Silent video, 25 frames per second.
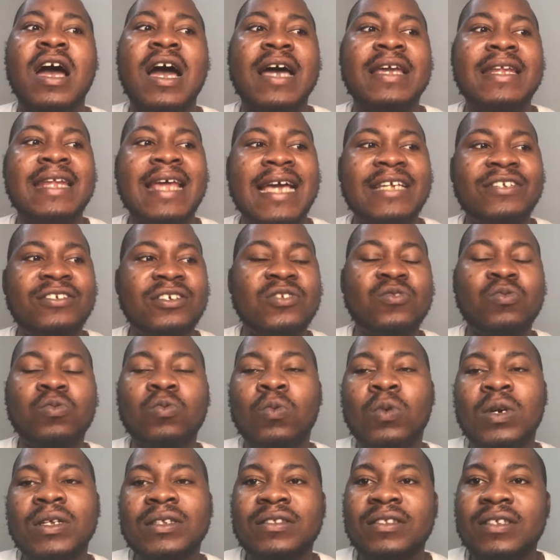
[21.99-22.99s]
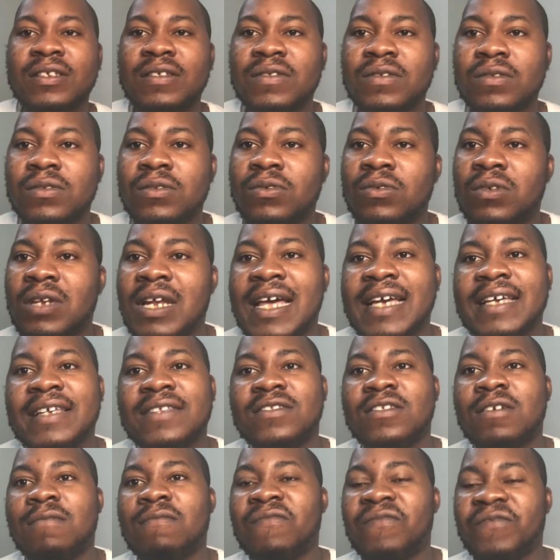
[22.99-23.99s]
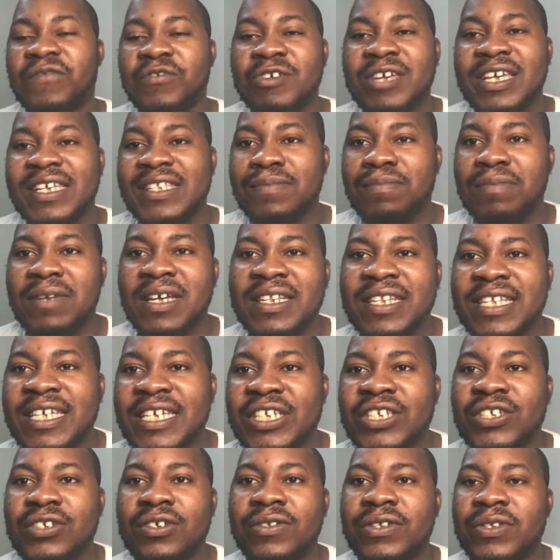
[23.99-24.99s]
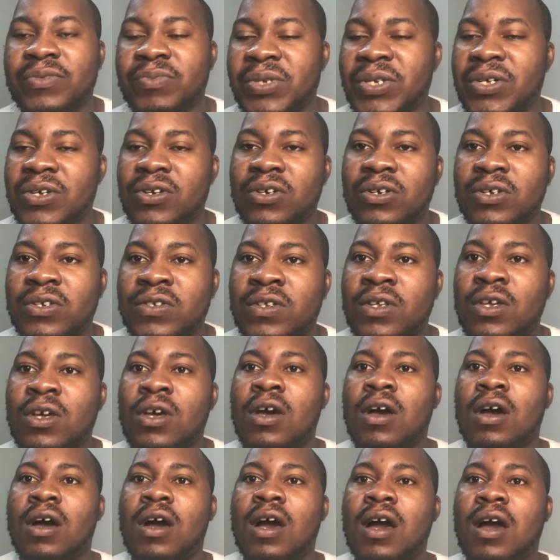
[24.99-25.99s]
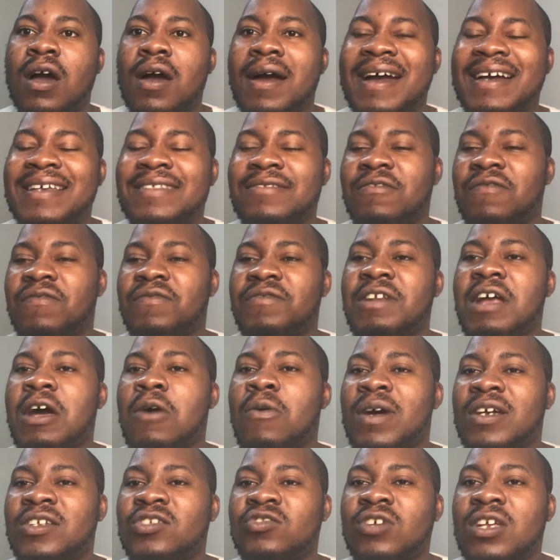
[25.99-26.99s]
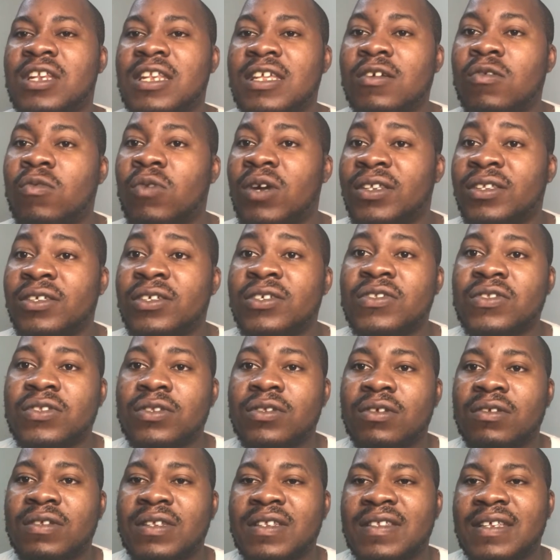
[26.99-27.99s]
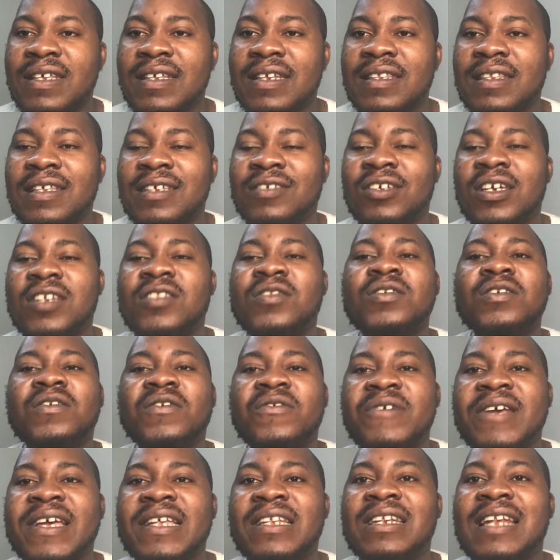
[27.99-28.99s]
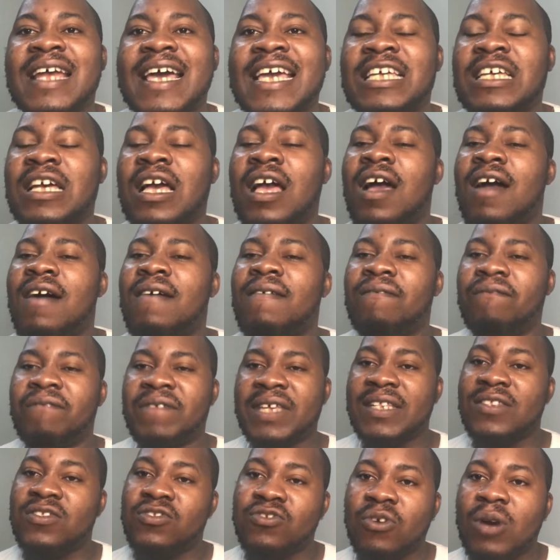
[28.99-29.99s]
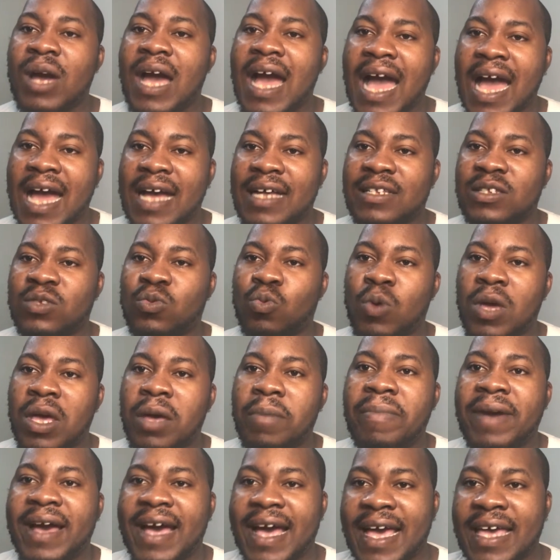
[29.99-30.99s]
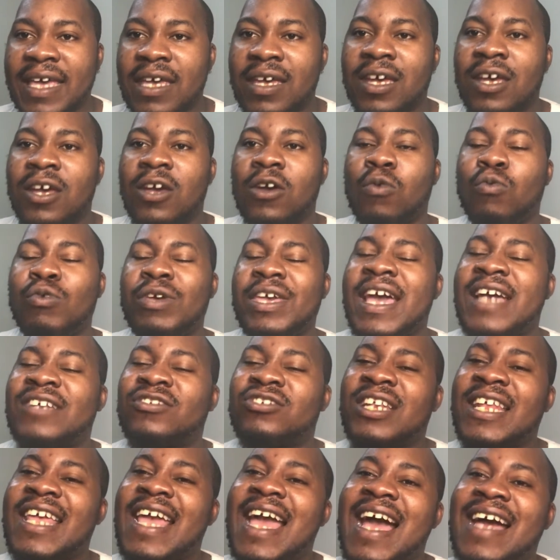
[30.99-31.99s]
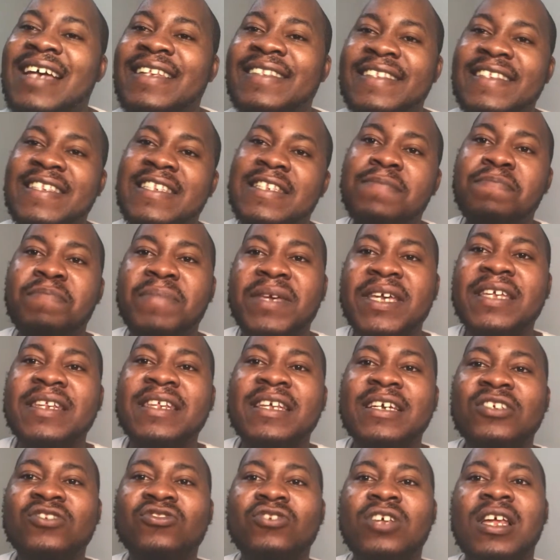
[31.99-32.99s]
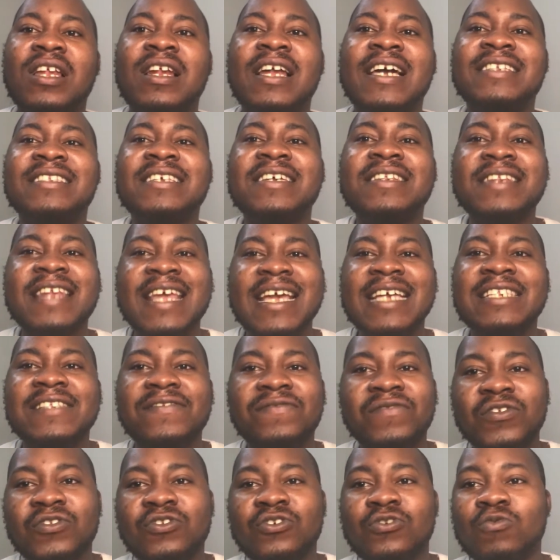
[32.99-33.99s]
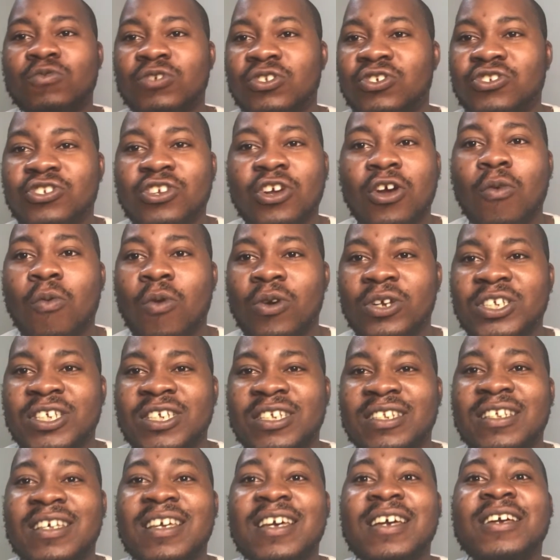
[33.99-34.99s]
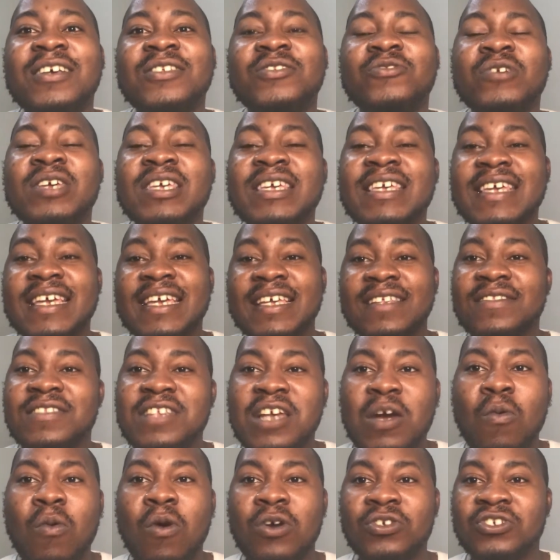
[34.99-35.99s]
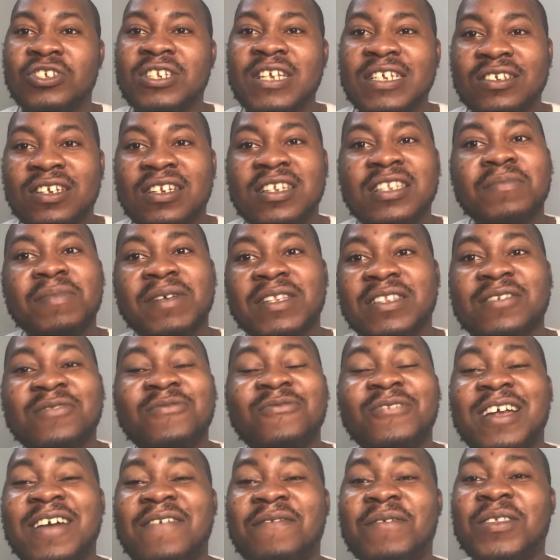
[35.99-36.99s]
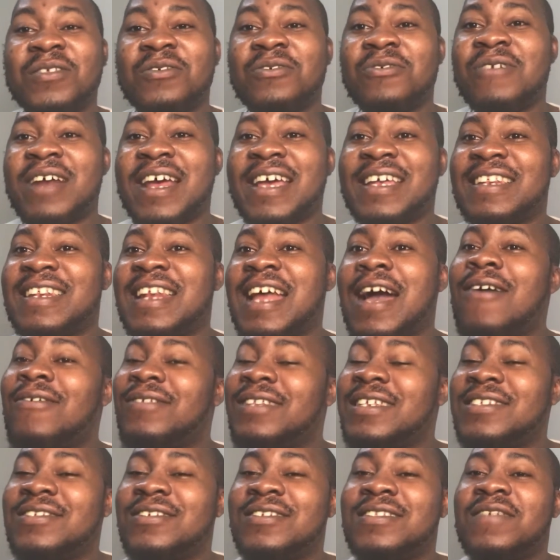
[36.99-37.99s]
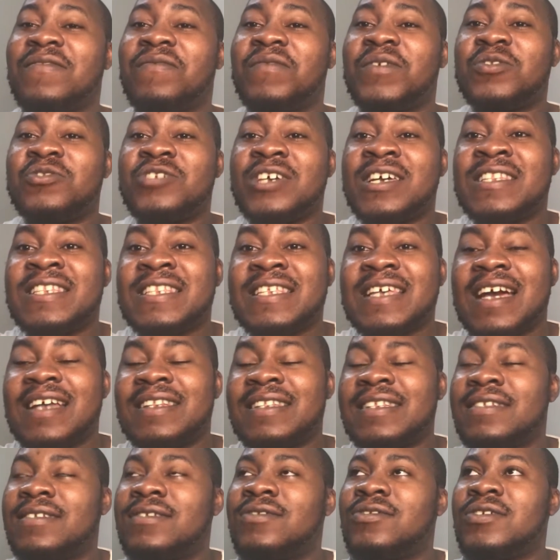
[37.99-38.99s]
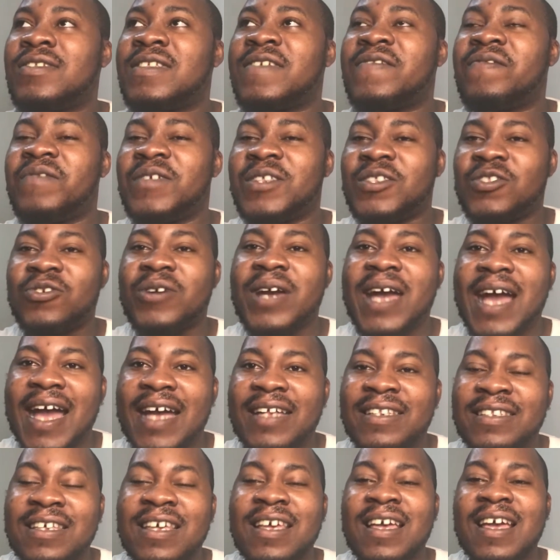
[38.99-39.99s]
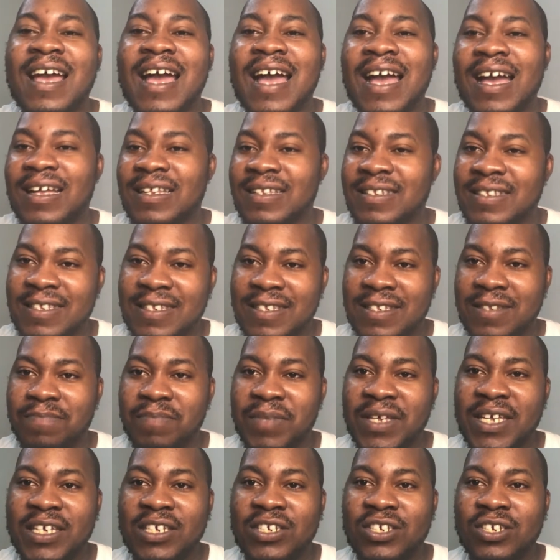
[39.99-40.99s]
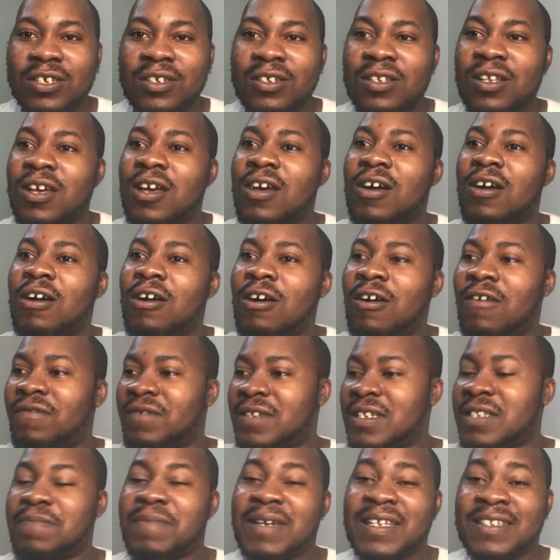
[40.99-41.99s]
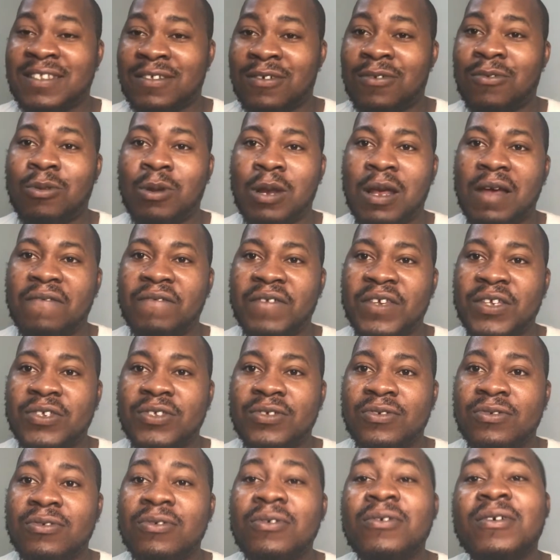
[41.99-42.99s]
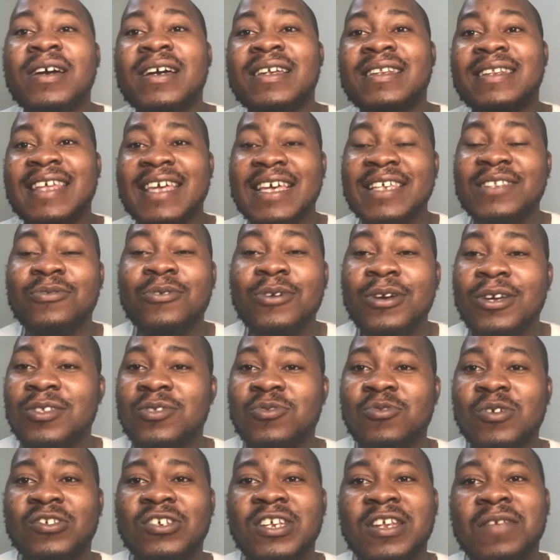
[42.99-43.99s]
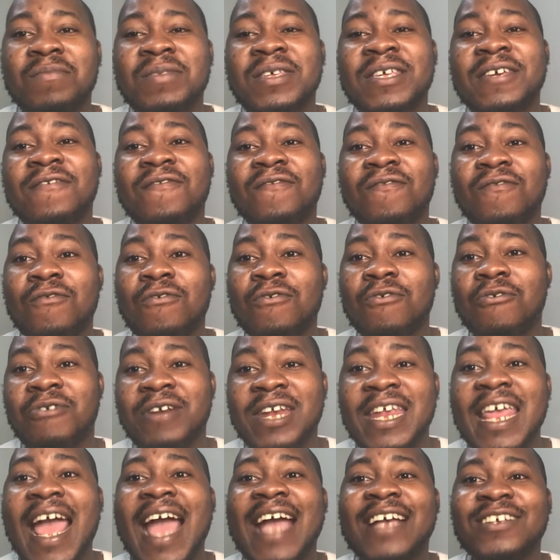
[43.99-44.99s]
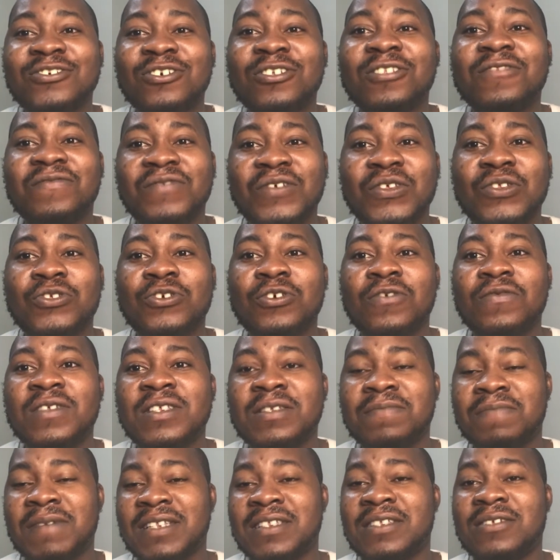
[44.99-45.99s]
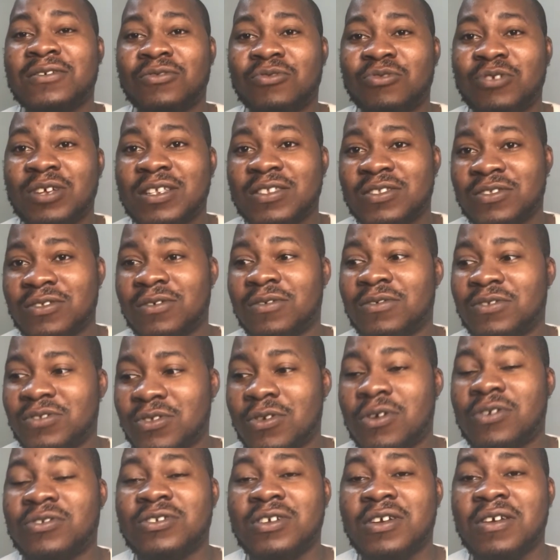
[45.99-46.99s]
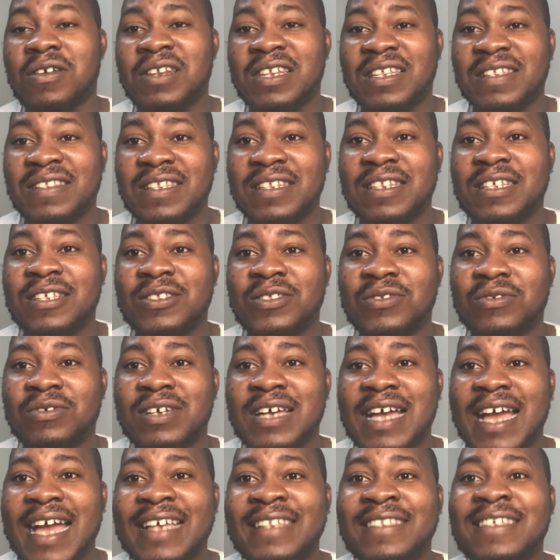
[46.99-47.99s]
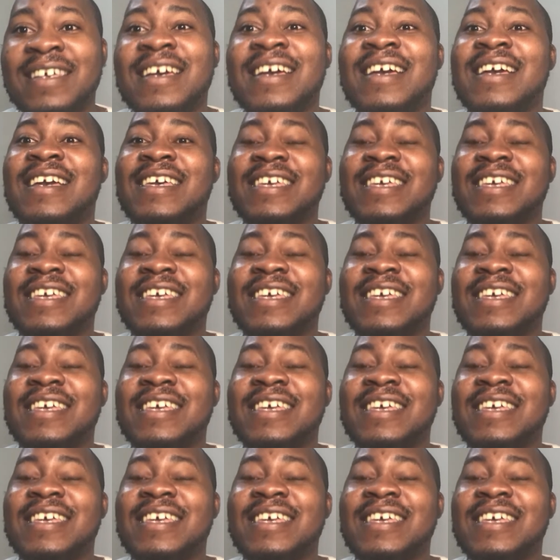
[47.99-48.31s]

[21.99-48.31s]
And I just wanted to do like some few explanations because as of now, actually, Quarters Studio decided actually to create like video ads whereby we actually anticipate actually like the next video which you're watching. So in case you're watching actually this particular video right now, this is just a video ad anticipation of this particular video. There's going to actually be a full reaction video of this particular song you're listening to, guys.